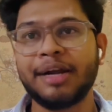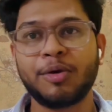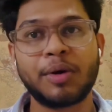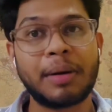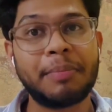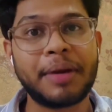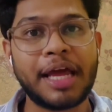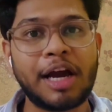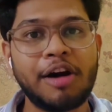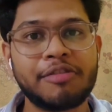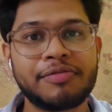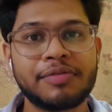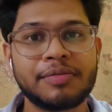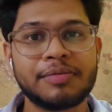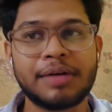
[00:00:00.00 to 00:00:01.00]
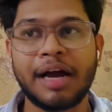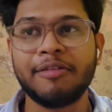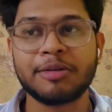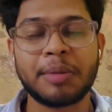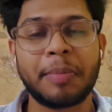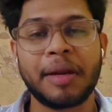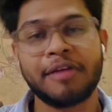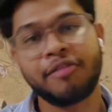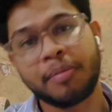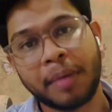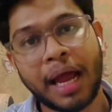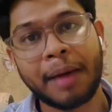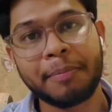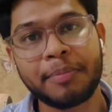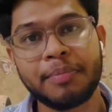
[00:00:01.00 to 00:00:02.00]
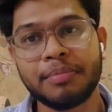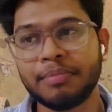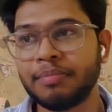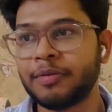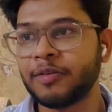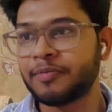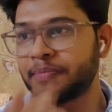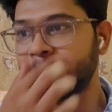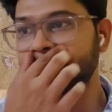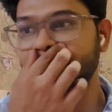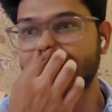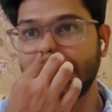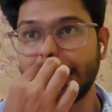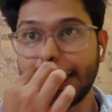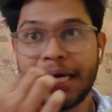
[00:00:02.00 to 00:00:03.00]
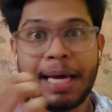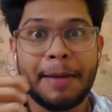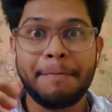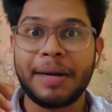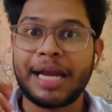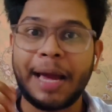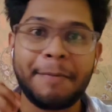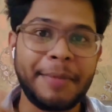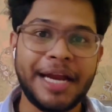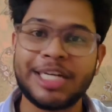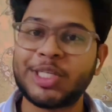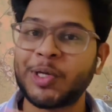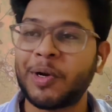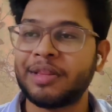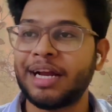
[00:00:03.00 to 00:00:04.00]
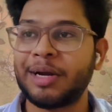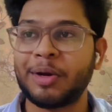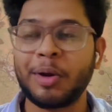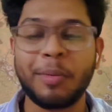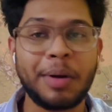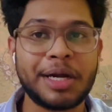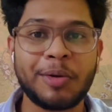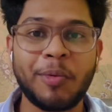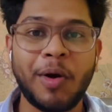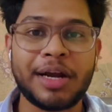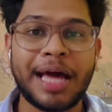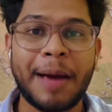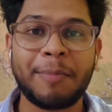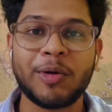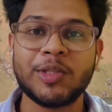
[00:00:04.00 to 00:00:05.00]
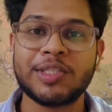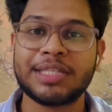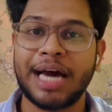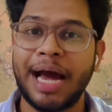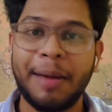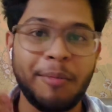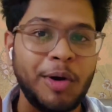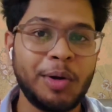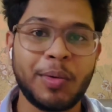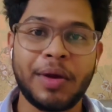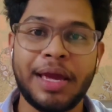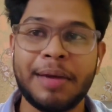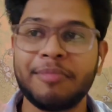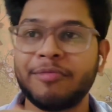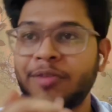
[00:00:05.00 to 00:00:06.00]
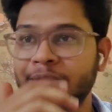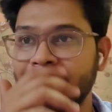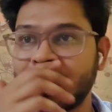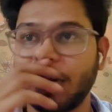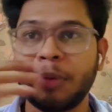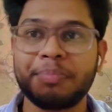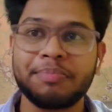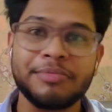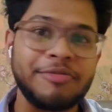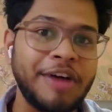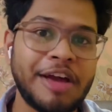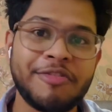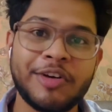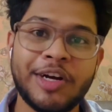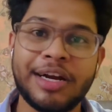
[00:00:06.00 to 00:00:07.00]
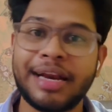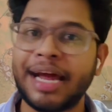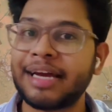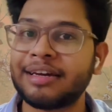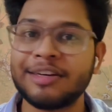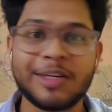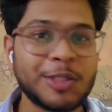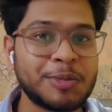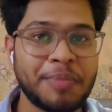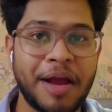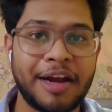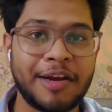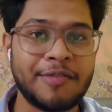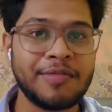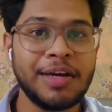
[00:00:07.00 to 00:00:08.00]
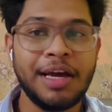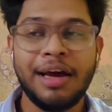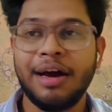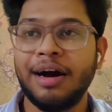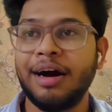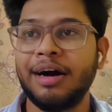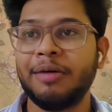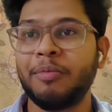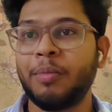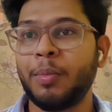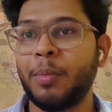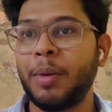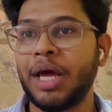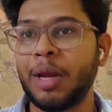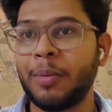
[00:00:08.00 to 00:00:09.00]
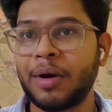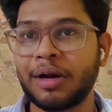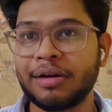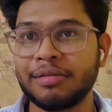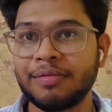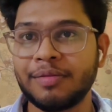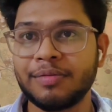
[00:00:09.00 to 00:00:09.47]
took a break of, I was preparing for PLAB previously, but I made sure that no matter what happens, I'm going to aim for the top 500 rank irrespective. Wherever